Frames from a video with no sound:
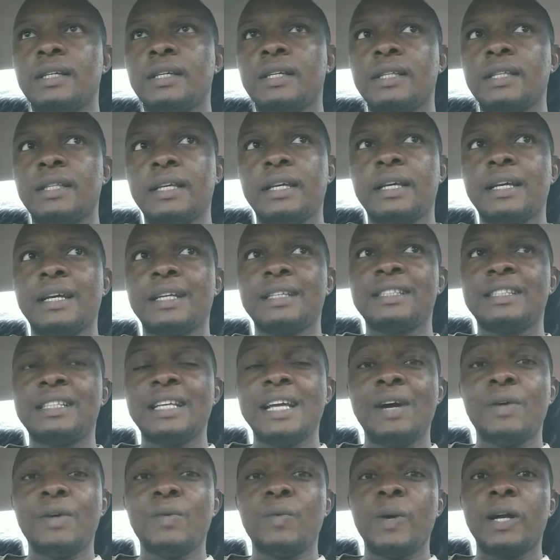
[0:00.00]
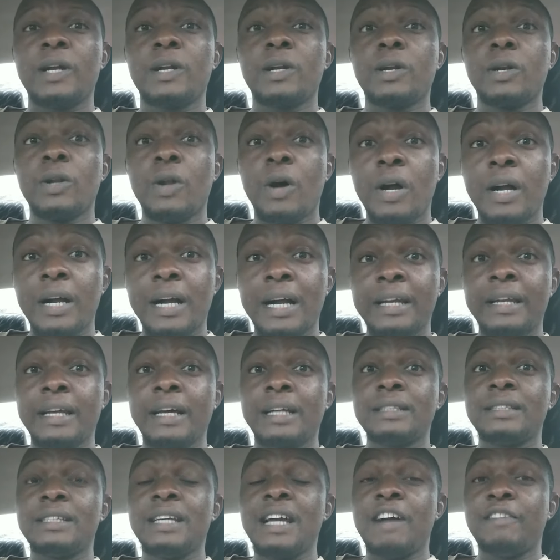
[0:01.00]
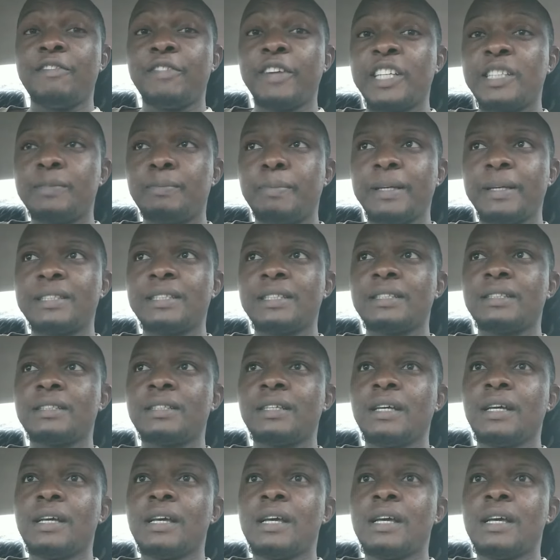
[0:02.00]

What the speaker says: They can stay awake longer than the average person.